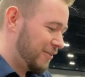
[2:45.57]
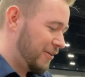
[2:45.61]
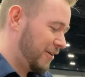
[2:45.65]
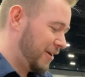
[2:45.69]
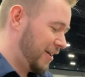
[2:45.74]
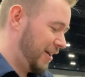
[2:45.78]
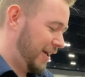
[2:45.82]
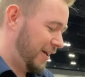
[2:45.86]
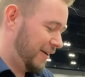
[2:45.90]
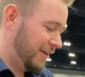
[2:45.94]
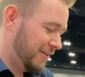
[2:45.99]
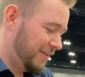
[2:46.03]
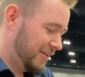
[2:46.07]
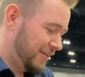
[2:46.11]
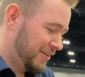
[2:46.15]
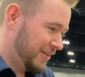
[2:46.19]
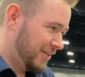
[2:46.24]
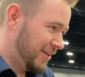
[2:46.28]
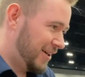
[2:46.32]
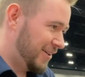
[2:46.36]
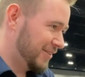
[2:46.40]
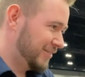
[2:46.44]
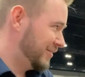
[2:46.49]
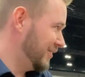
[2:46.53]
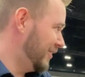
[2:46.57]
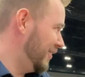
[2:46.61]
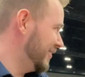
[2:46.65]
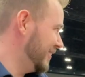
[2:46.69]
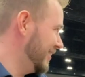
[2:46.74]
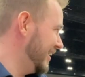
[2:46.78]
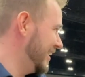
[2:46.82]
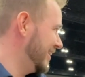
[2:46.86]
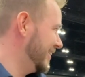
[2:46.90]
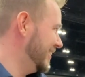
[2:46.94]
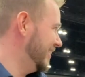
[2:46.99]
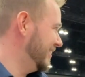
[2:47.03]
okay, I'll hold it
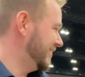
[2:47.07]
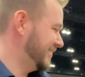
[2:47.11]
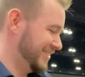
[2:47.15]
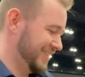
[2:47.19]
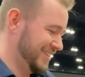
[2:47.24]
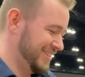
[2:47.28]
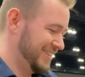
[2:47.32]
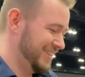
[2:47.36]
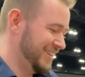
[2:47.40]
like this.